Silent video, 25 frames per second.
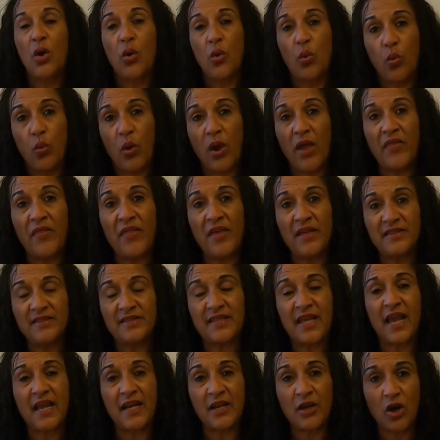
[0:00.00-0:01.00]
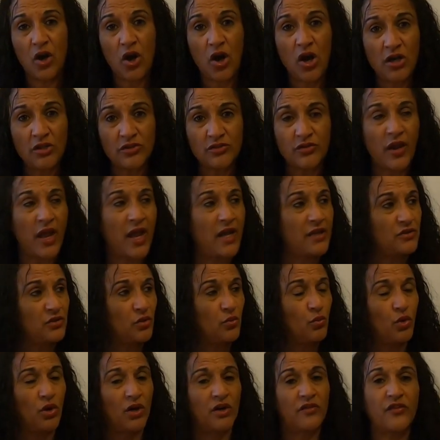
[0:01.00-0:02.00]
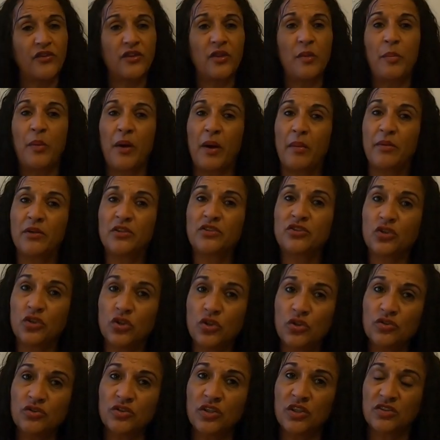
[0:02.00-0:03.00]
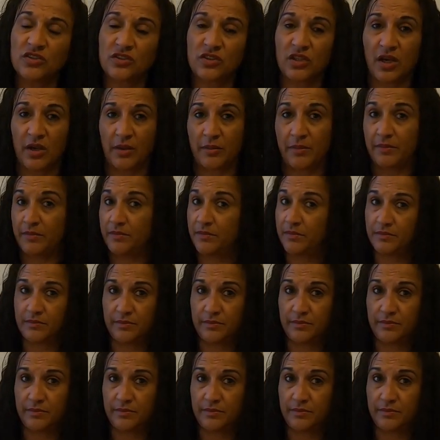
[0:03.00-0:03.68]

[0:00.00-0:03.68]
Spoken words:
when they sign a contract to work for the public school system.